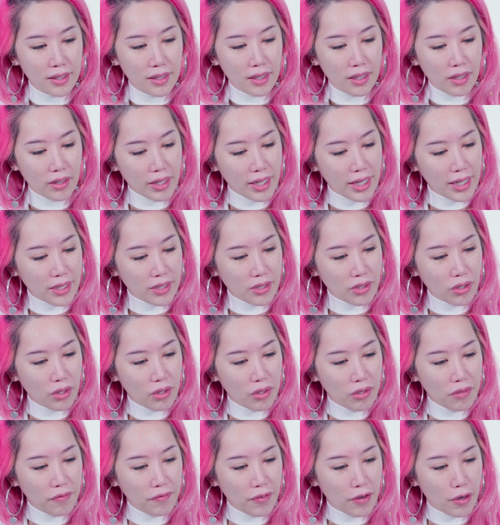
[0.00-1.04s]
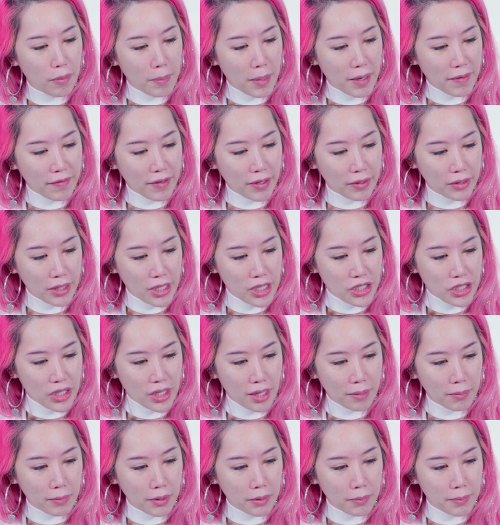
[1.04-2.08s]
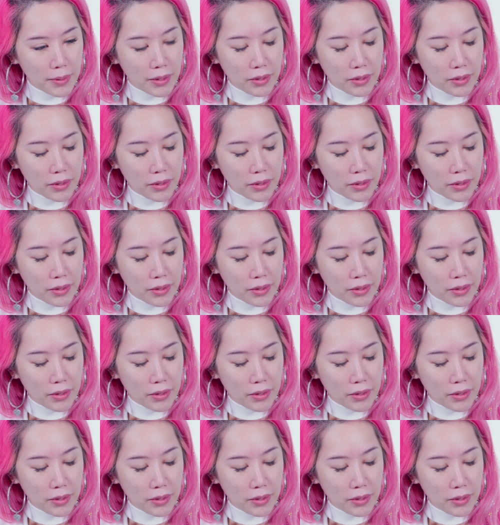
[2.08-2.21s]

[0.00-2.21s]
Okay, so for my foundation, I'm going to be